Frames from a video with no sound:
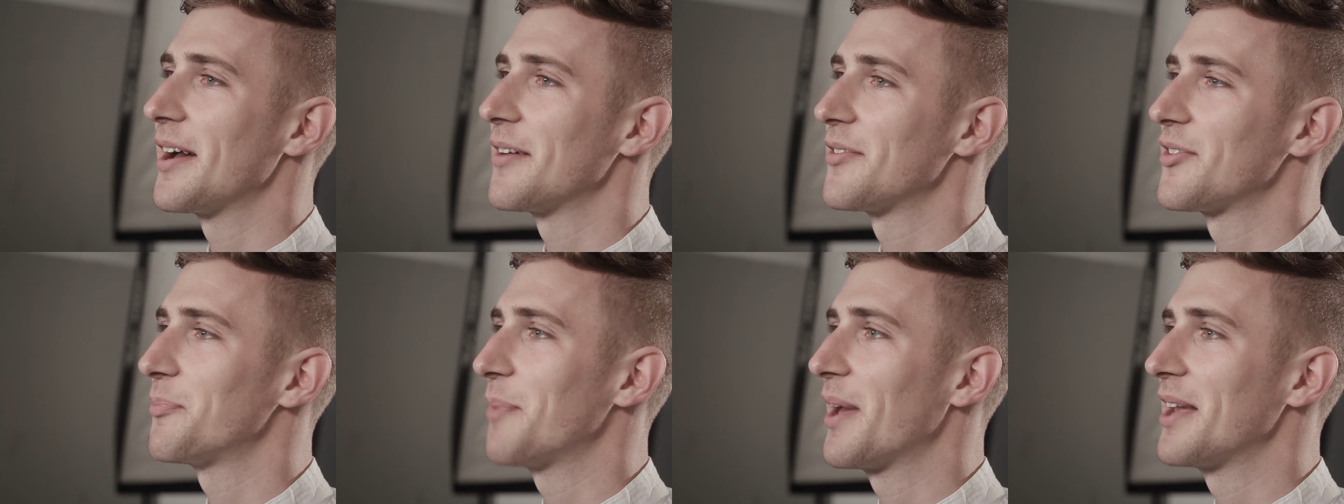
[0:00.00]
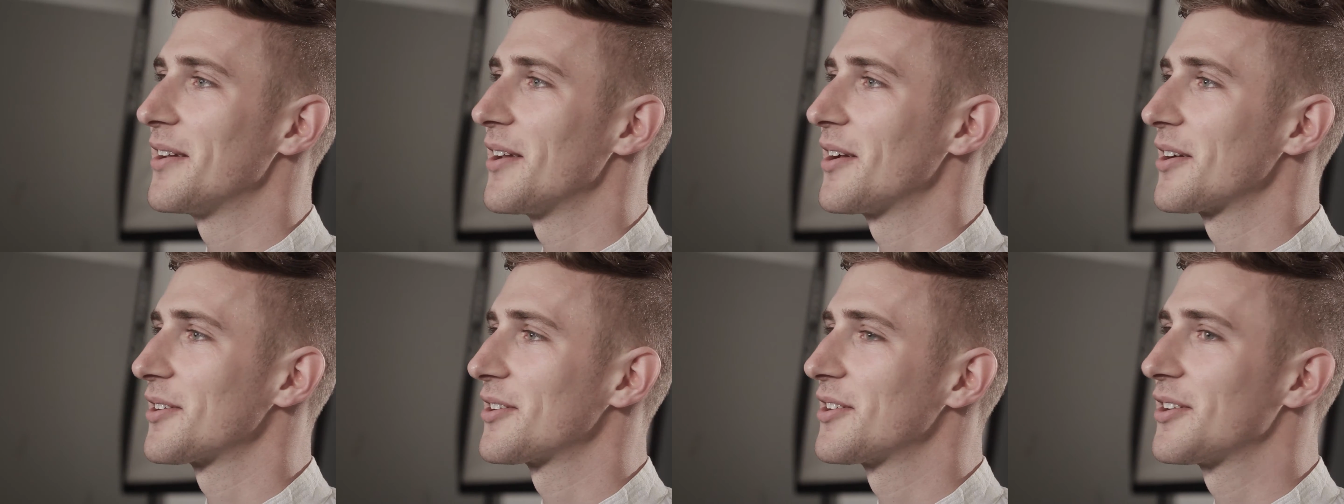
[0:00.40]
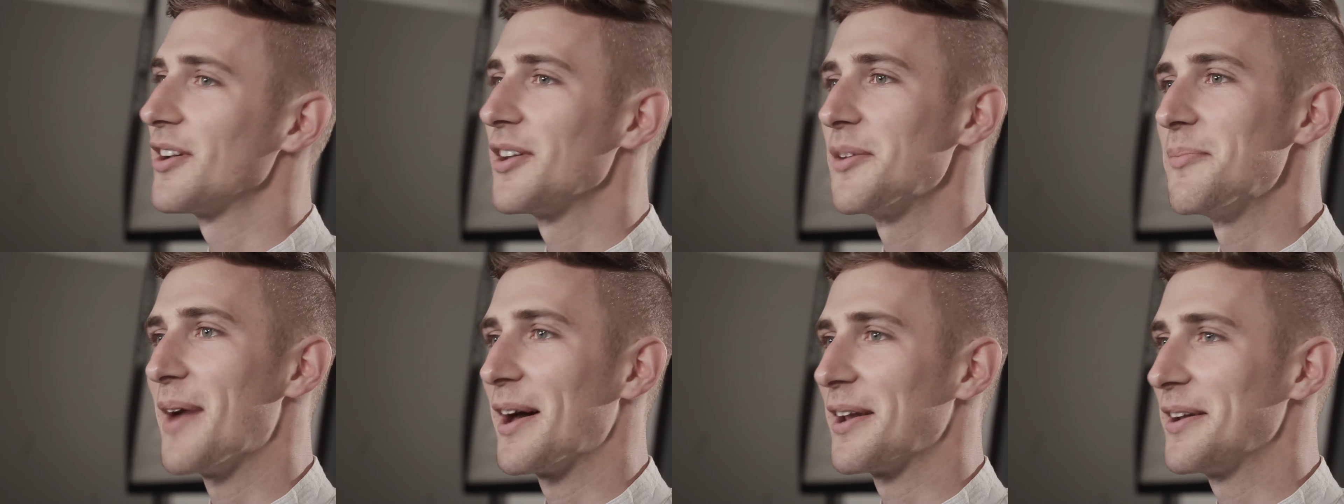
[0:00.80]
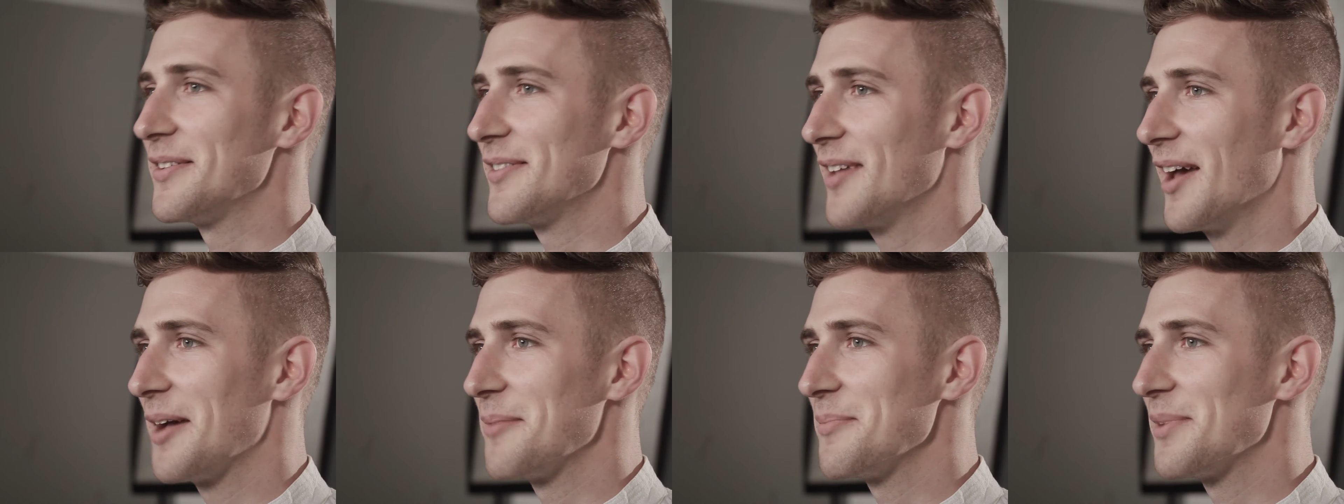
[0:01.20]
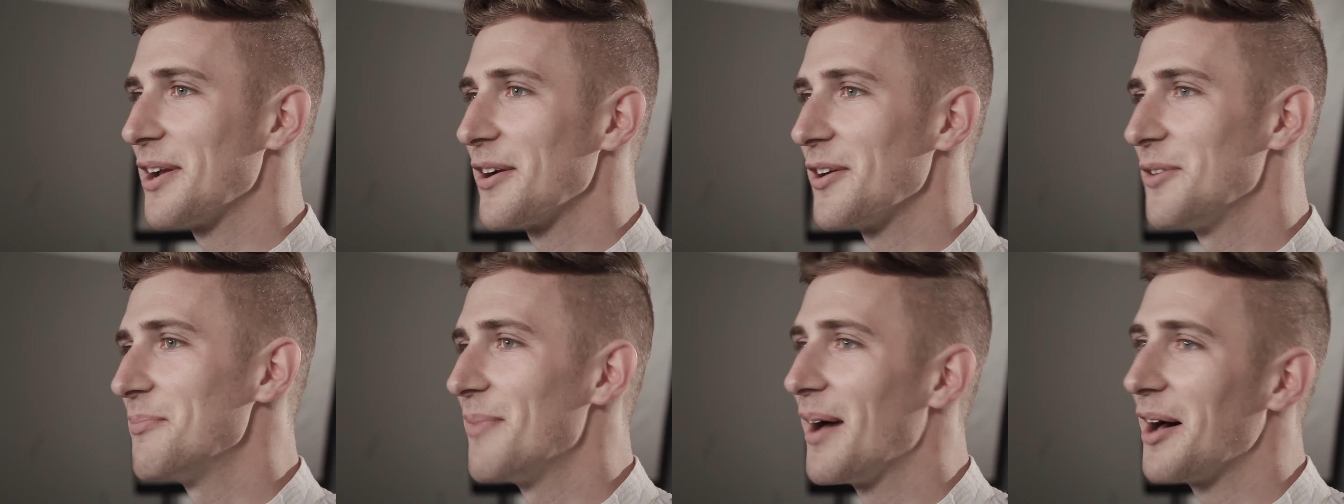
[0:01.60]
spent a good amount of time
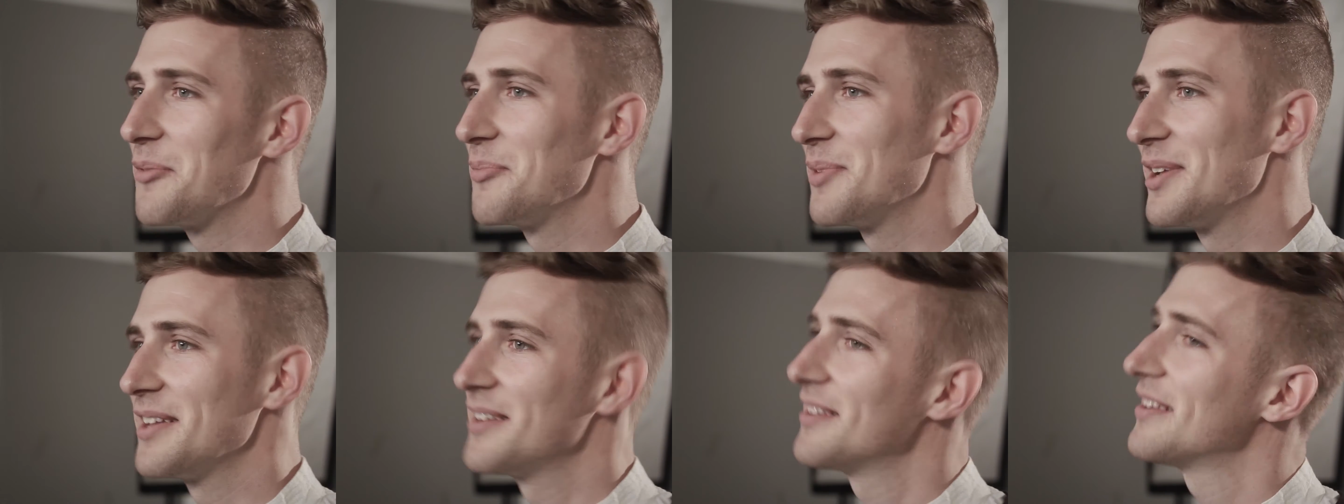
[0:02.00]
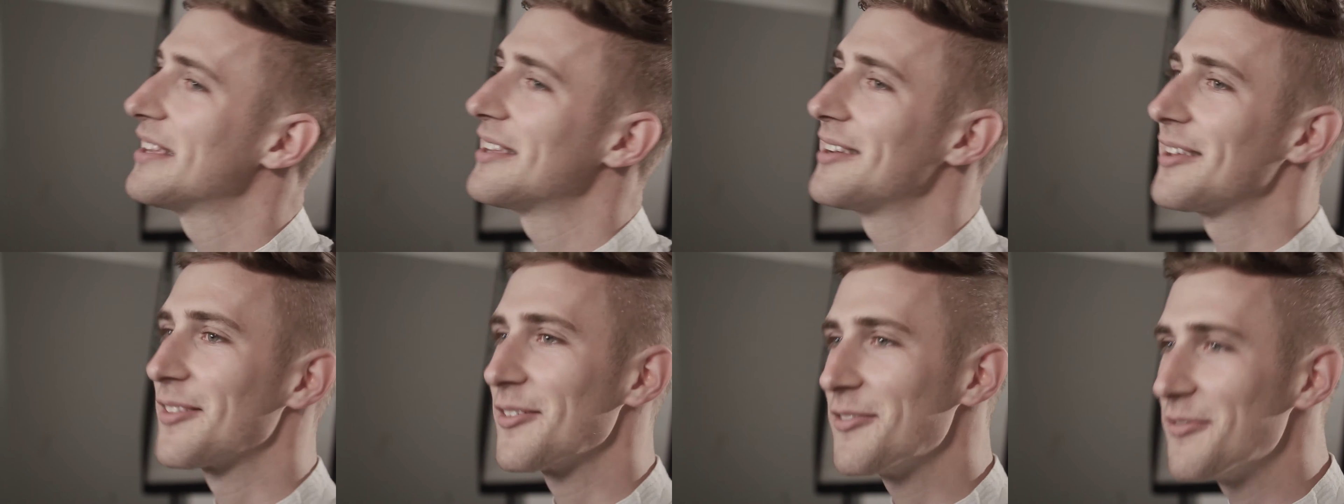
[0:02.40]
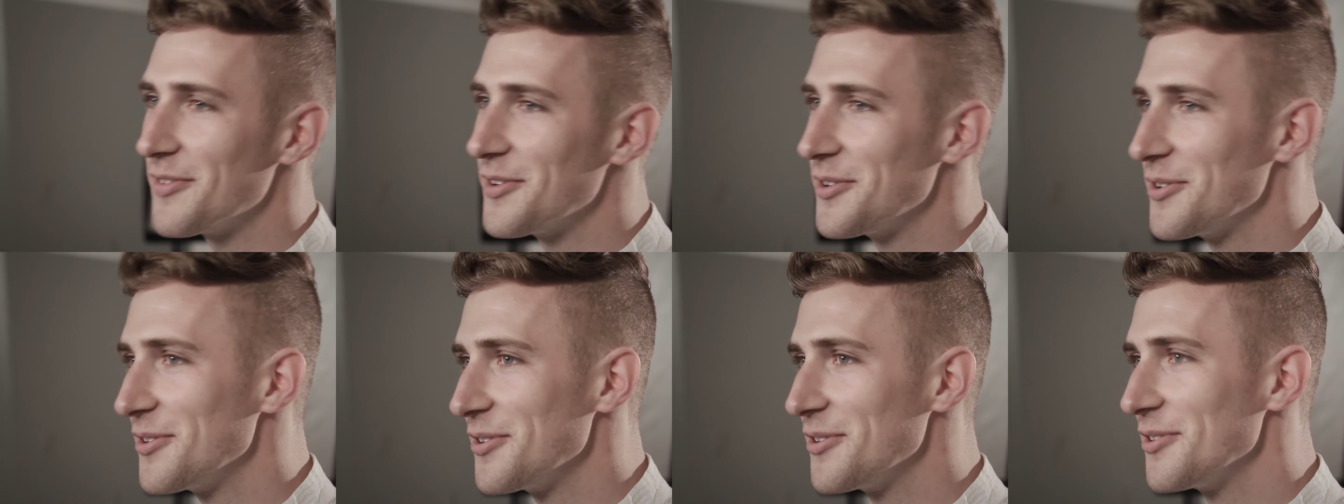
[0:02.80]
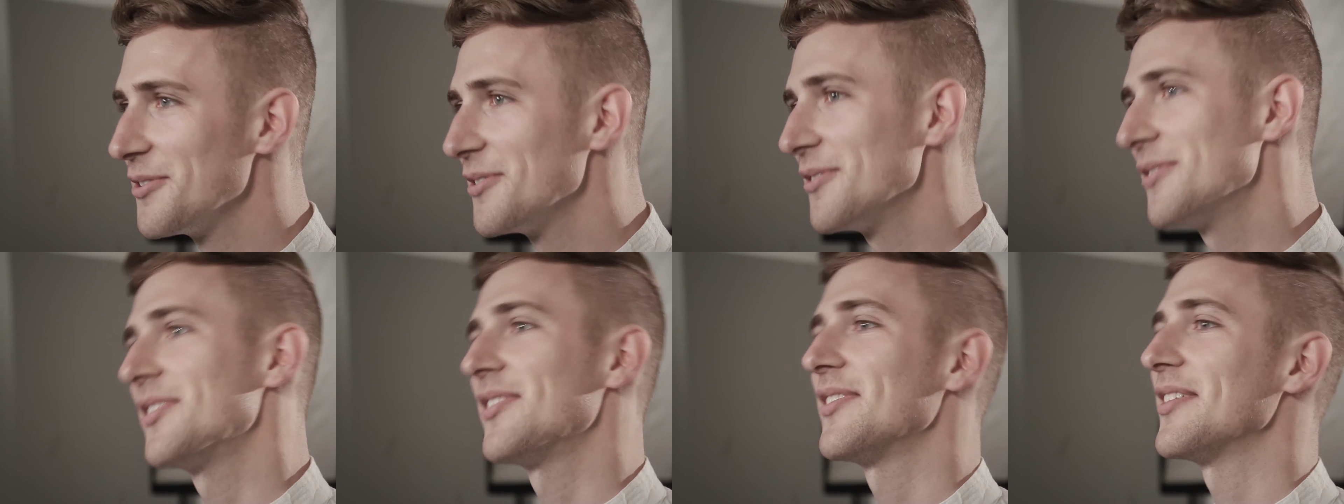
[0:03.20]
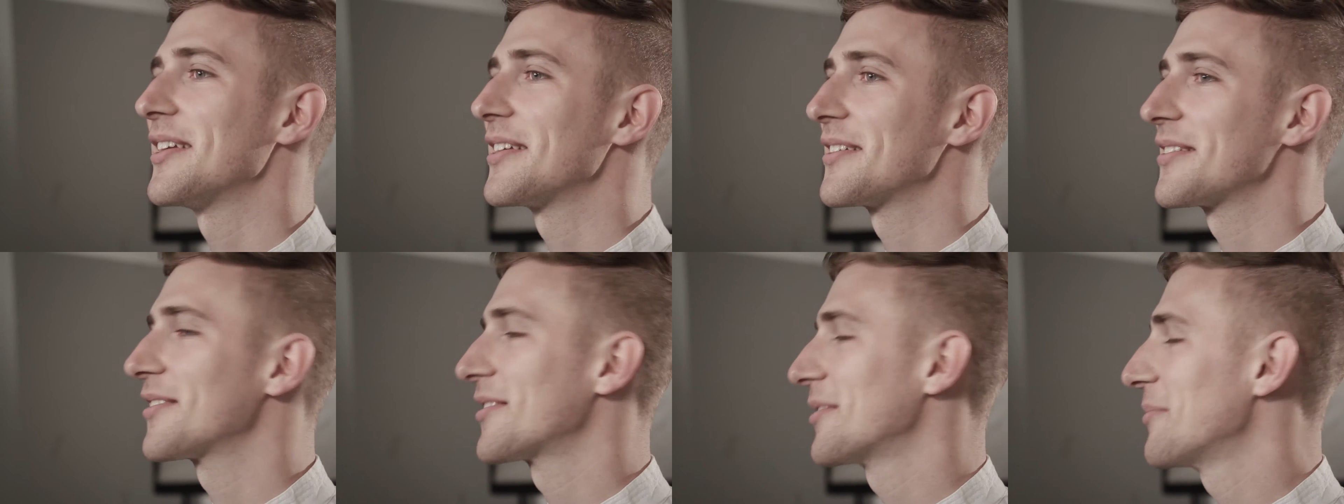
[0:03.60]
here in Melbourne, eating the food,
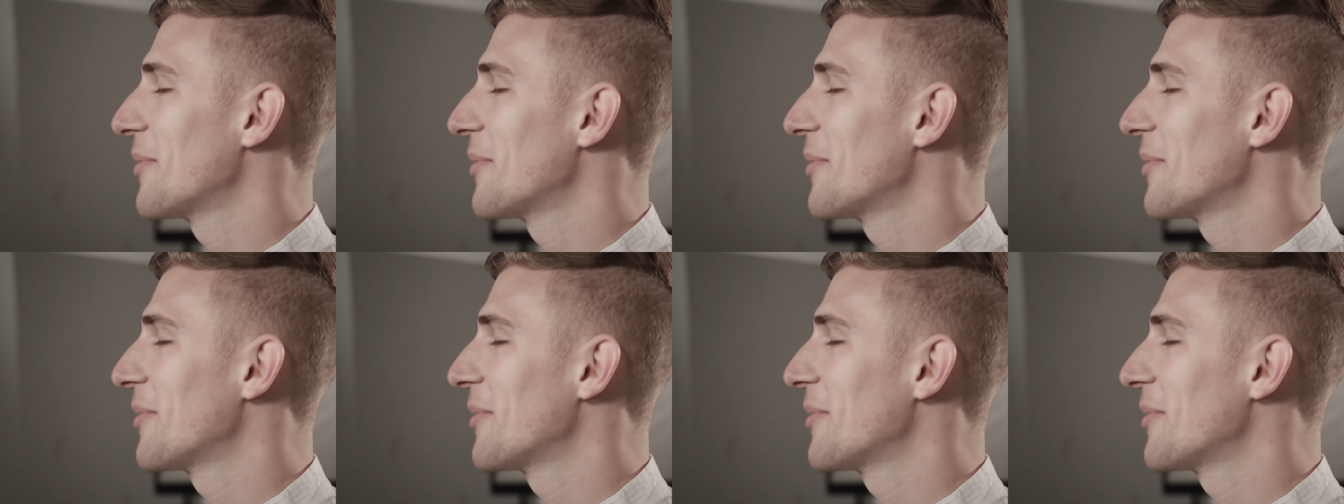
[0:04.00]
seeing some